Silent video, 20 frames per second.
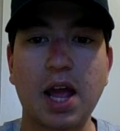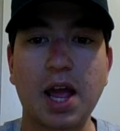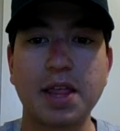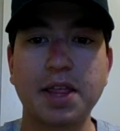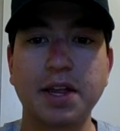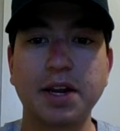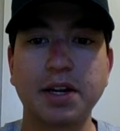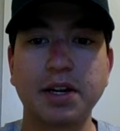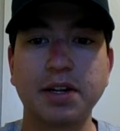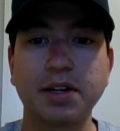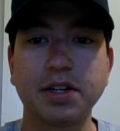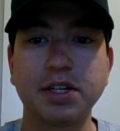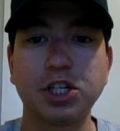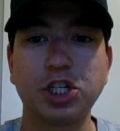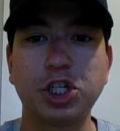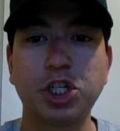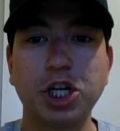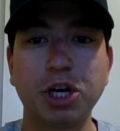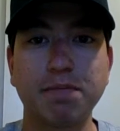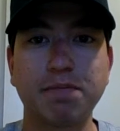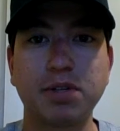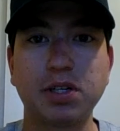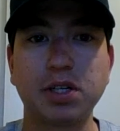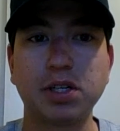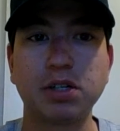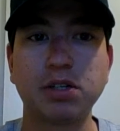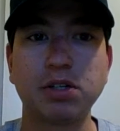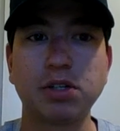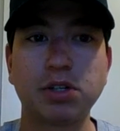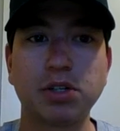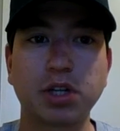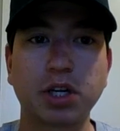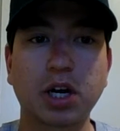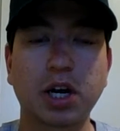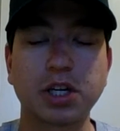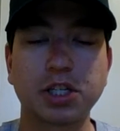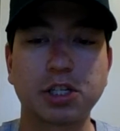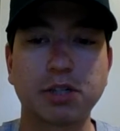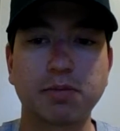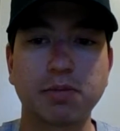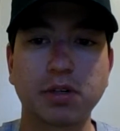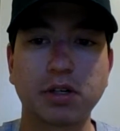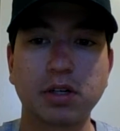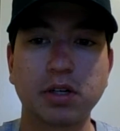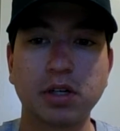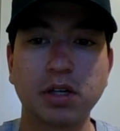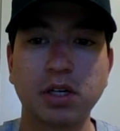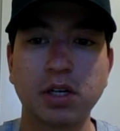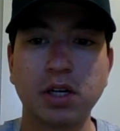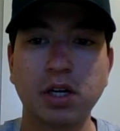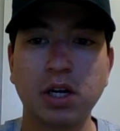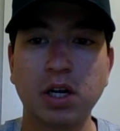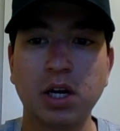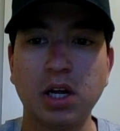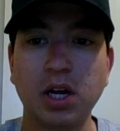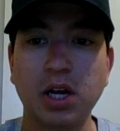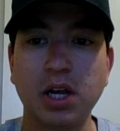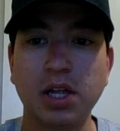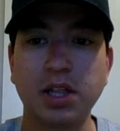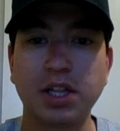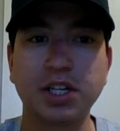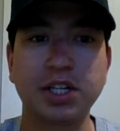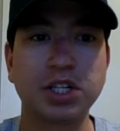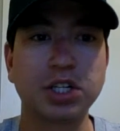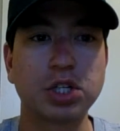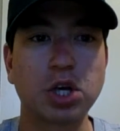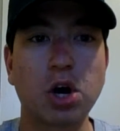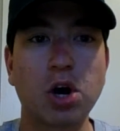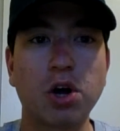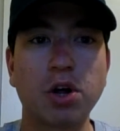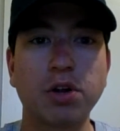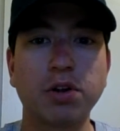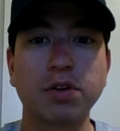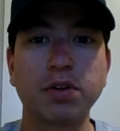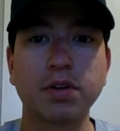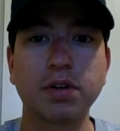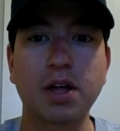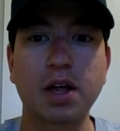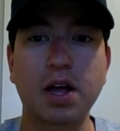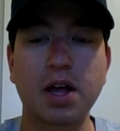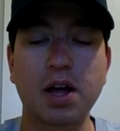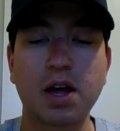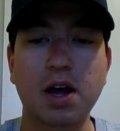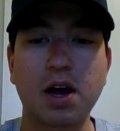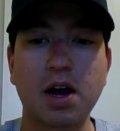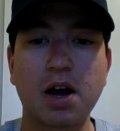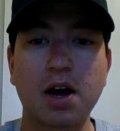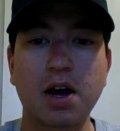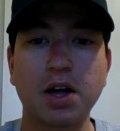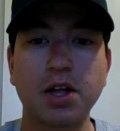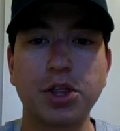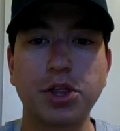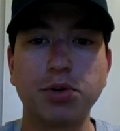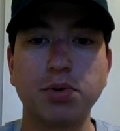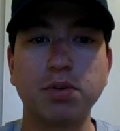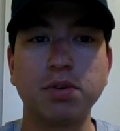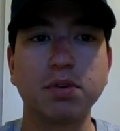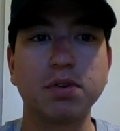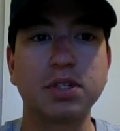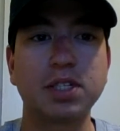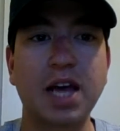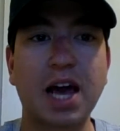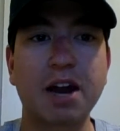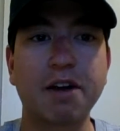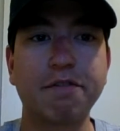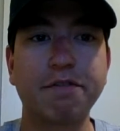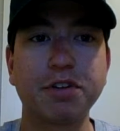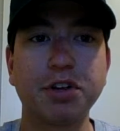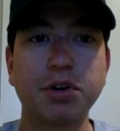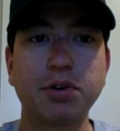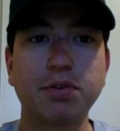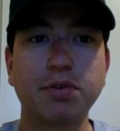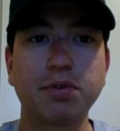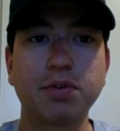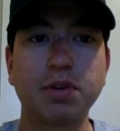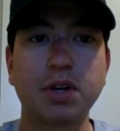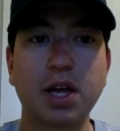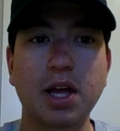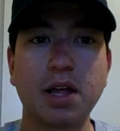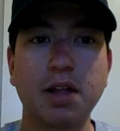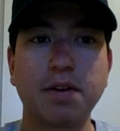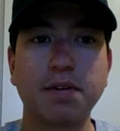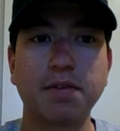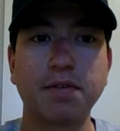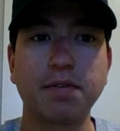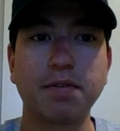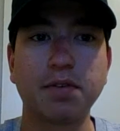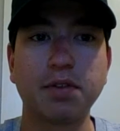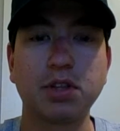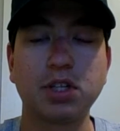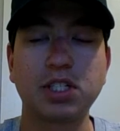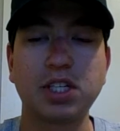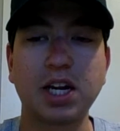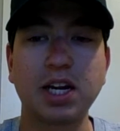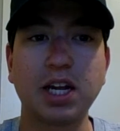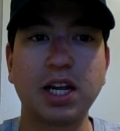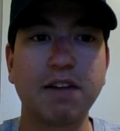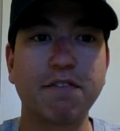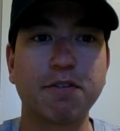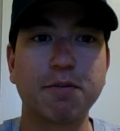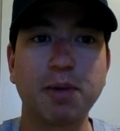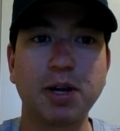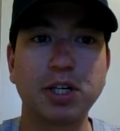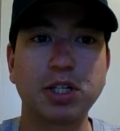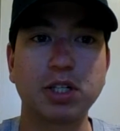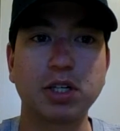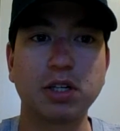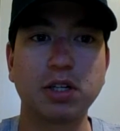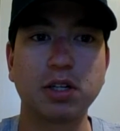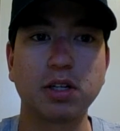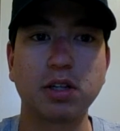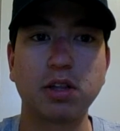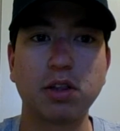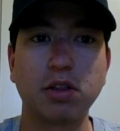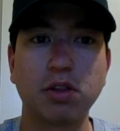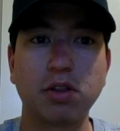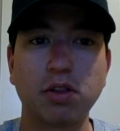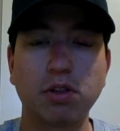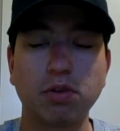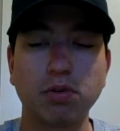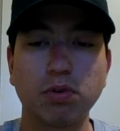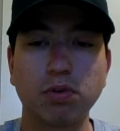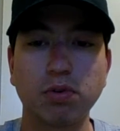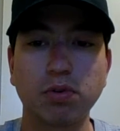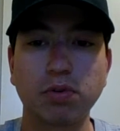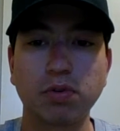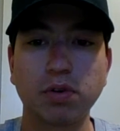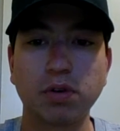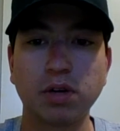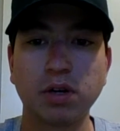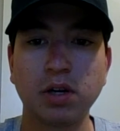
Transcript: and then shipped to the customer. This is all through data flow and sending information into